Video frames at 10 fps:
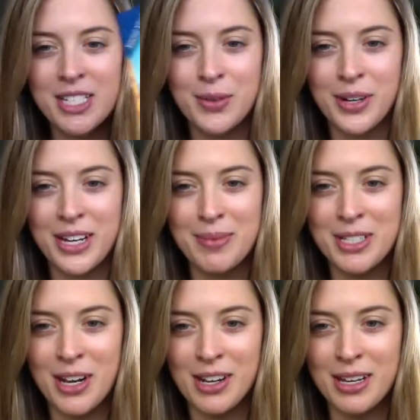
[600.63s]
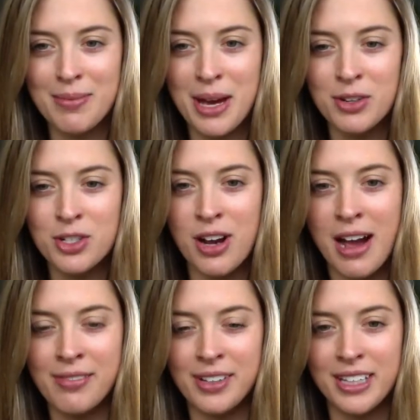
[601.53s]
so we're going to be talking about
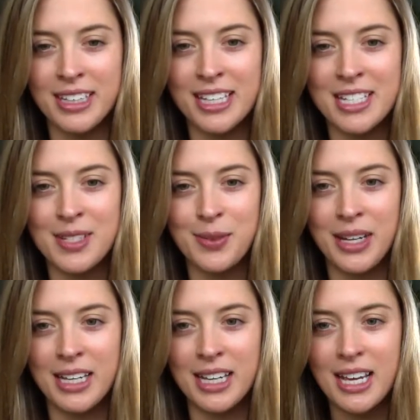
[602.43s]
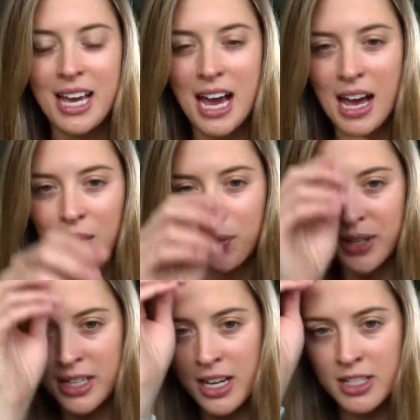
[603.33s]
traveling this week. I'll
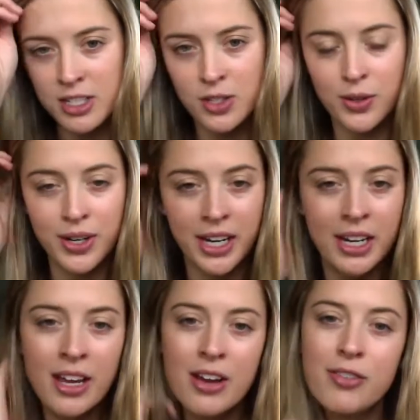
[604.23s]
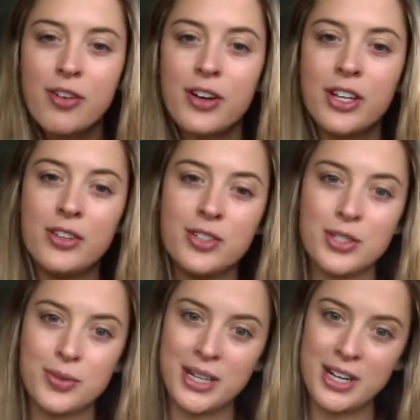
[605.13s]
read a story for you
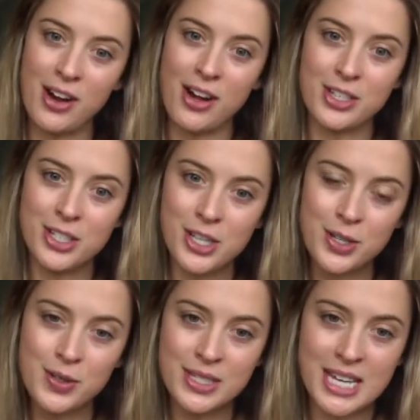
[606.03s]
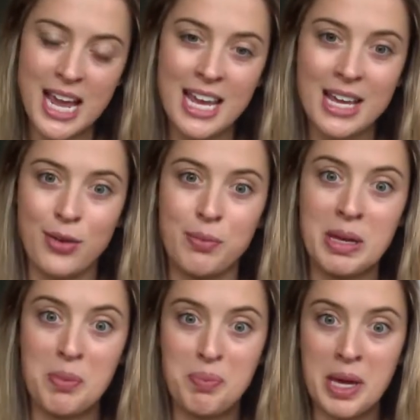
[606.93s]
to read on Tuesday. It will
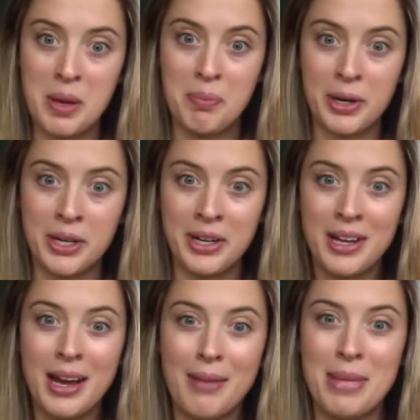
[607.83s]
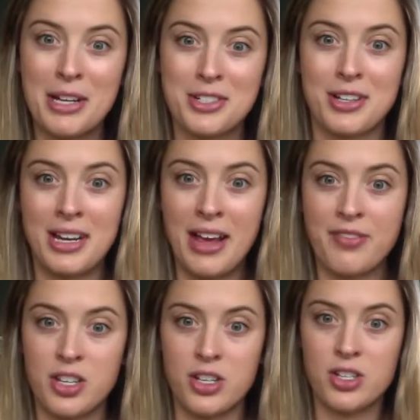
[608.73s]
be a big book. I'm actually going to
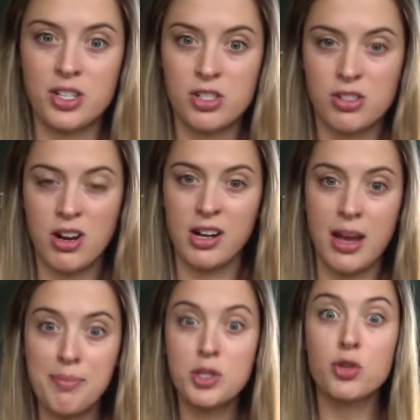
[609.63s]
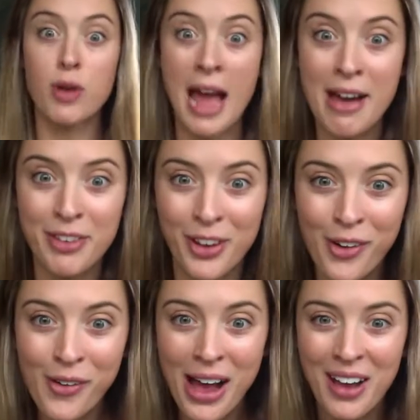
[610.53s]
have to travel.
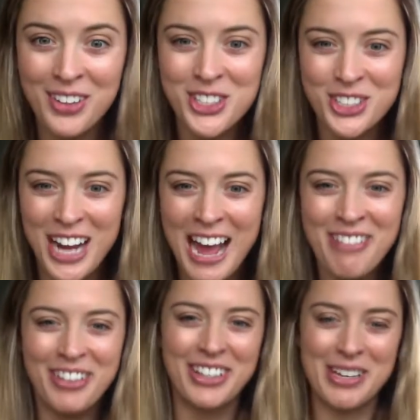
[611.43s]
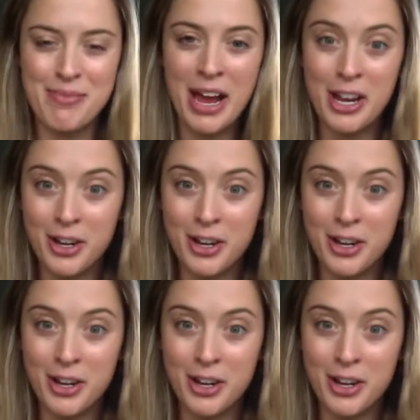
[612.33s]
I'll travel in my